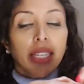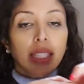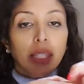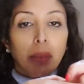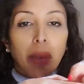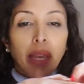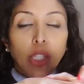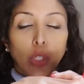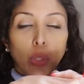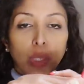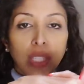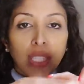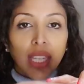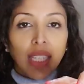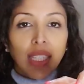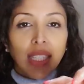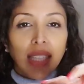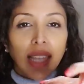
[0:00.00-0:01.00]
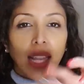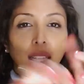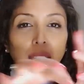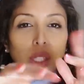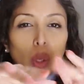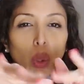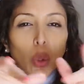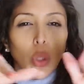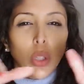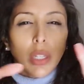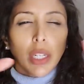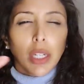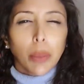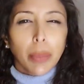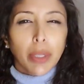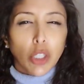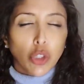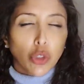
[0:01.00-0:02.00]
is imagine your skin cells are all a little
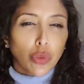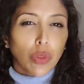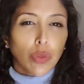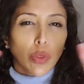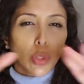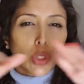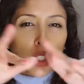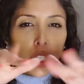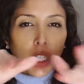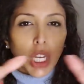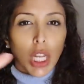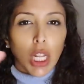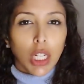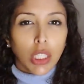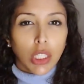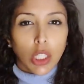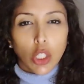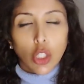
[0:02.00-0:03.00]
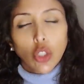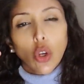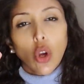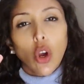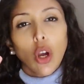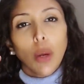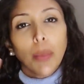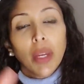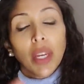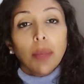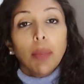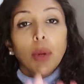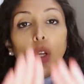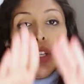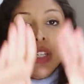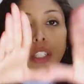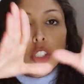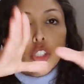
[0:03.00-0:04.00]
bit shriveled and curled at the top. The
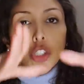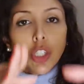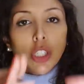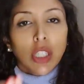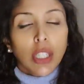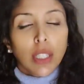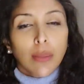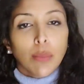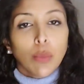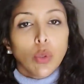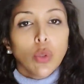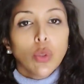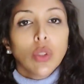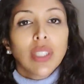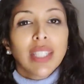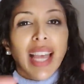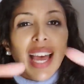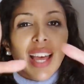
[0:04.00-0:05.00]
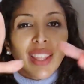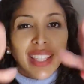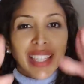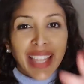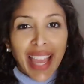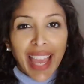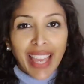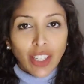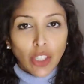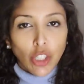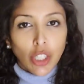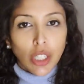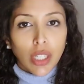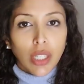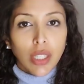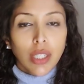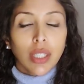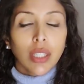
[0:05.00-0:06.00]
emollient just smooths out the
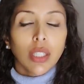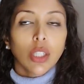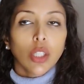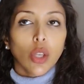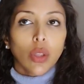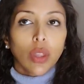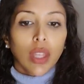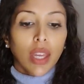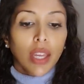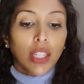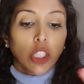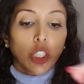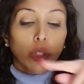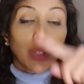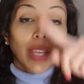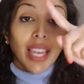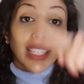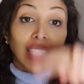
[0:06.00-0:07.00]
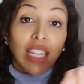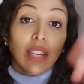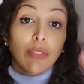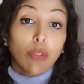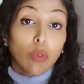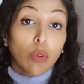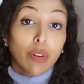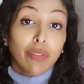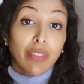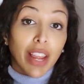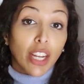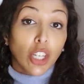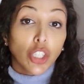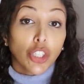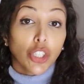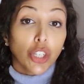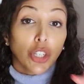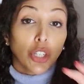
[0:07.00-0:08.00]
edges so that you get even
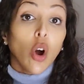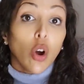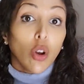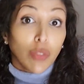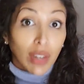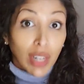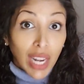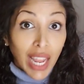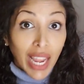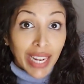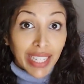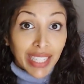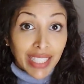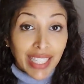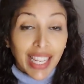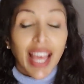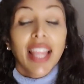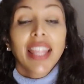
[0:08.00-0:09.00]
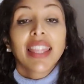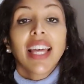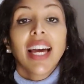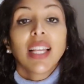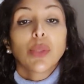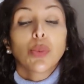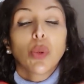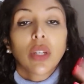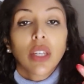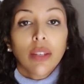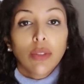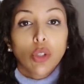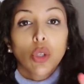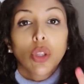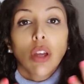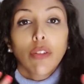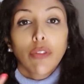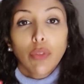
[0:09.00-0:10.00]
reflection of light, and that's what gives you
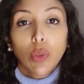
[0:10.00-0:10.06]
that